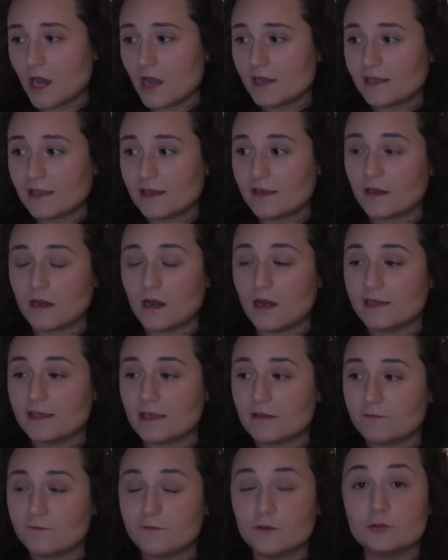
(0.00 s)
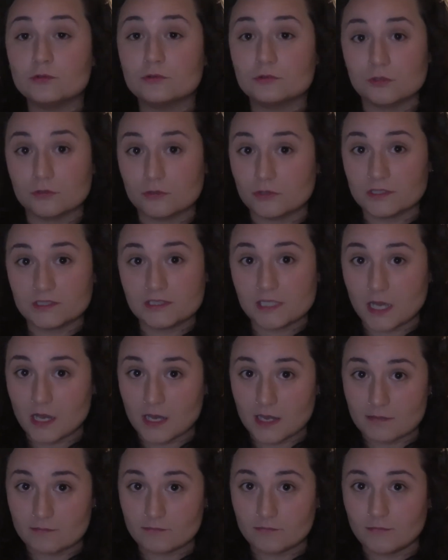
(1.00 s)
I get fooled all the
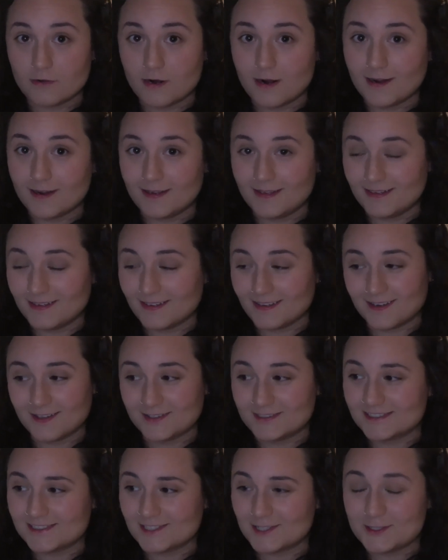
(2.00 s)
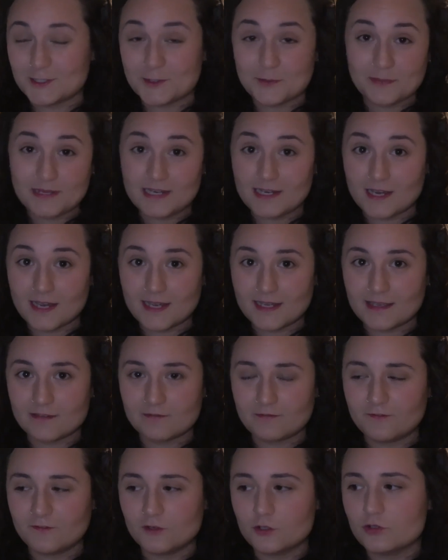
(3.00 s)
time, right? Like on social media, I
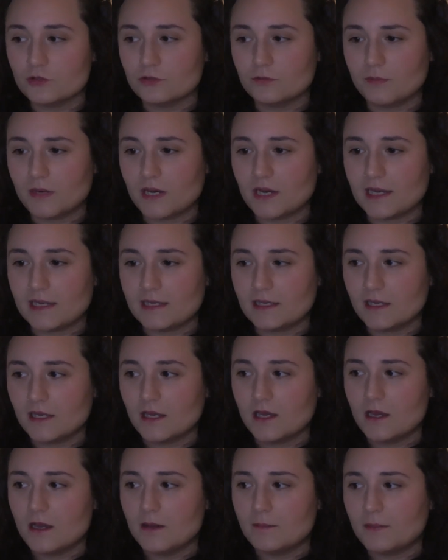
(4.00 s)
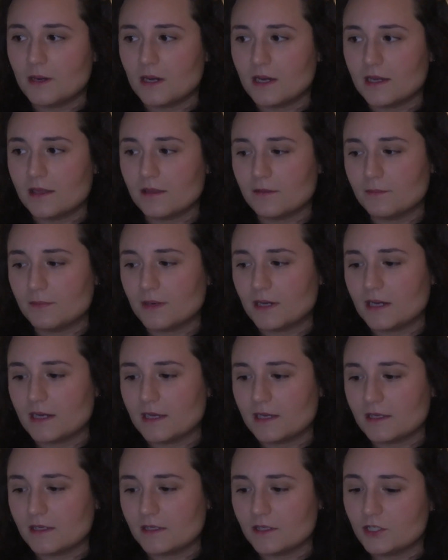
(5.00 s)
get fooled by
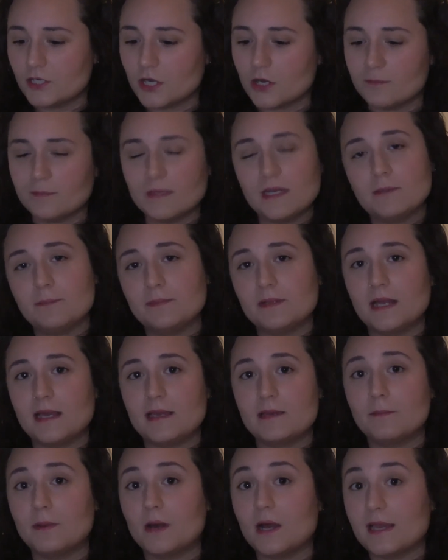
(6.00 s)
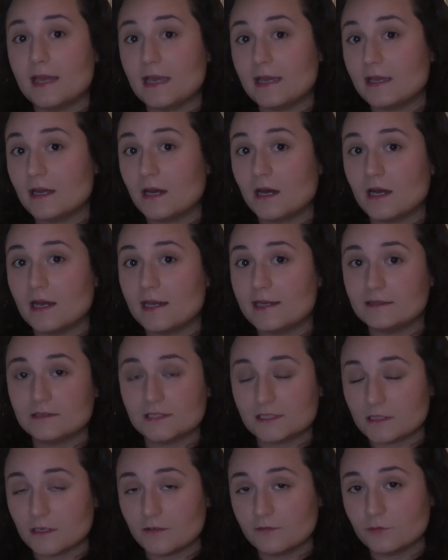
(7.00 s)
manipulated by AI
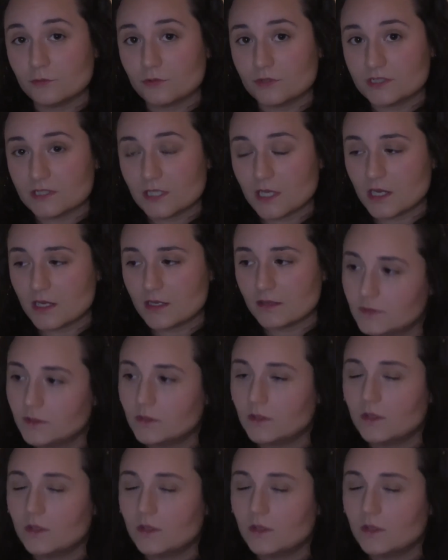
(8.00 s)
stuff all the time.